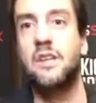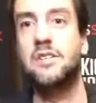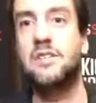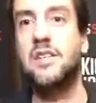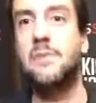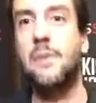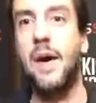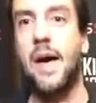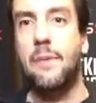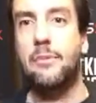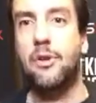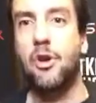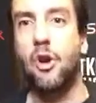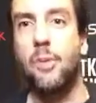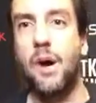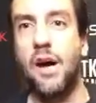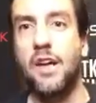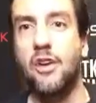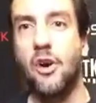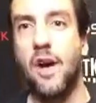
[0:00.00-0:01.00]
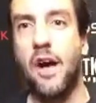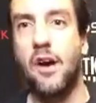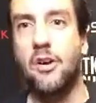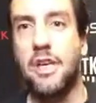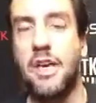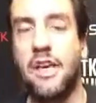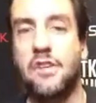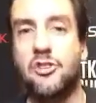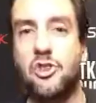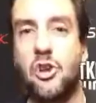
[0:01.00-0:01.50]
DBAP, go buy your
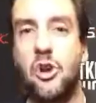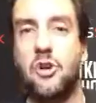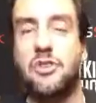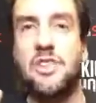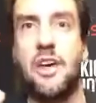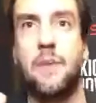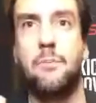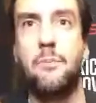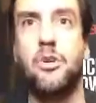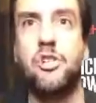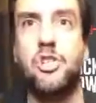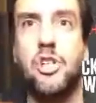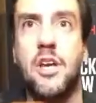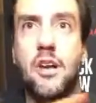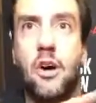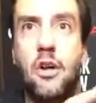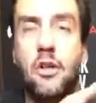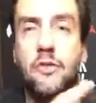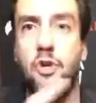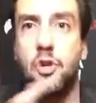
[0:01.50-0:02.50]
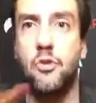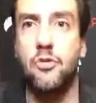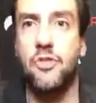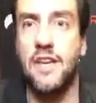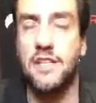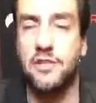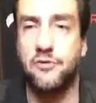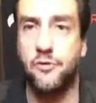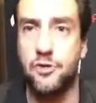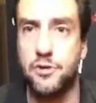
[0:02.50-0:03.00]
Outkick shirts. I appreciate all of you.
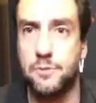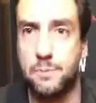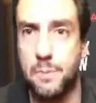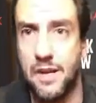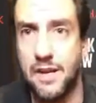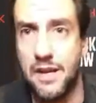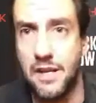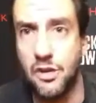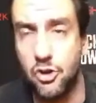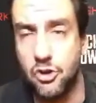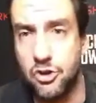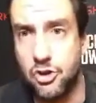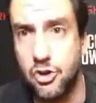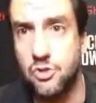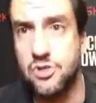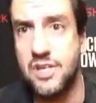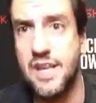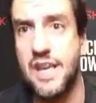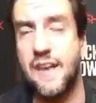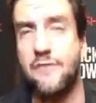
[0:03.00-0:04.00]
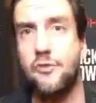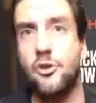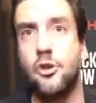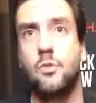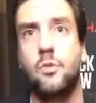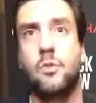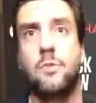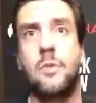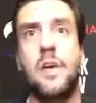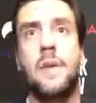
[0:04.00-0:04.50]
Thanks for spending your Tuesday
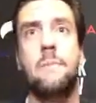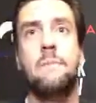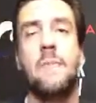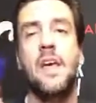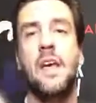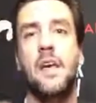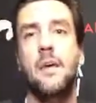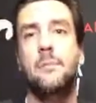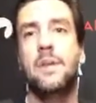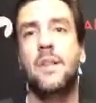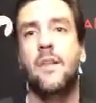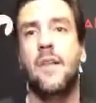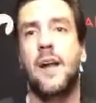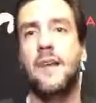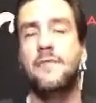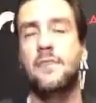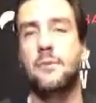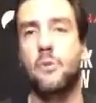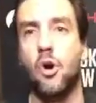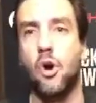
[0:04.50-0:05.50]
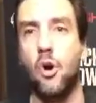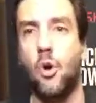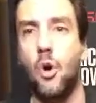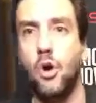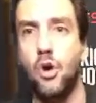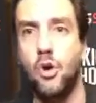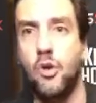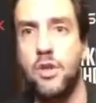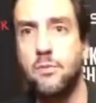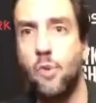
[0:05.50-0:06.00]
afternoon with me. Be live tomorrow,
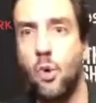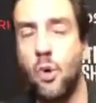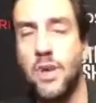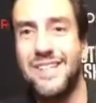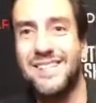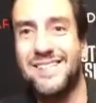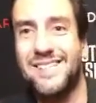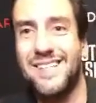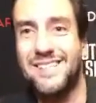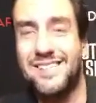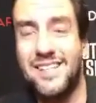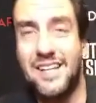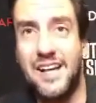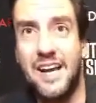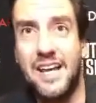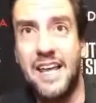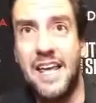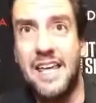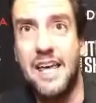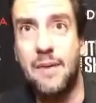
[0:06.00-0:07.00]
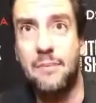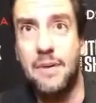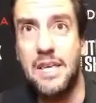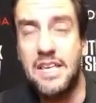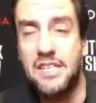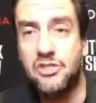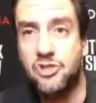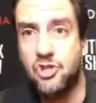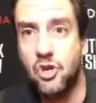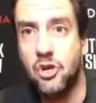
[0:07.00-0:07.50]
early morning, 6 to 9 a.m.
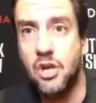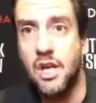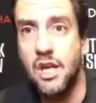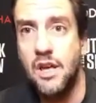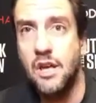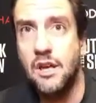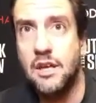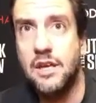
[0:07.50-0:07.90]
Eastern.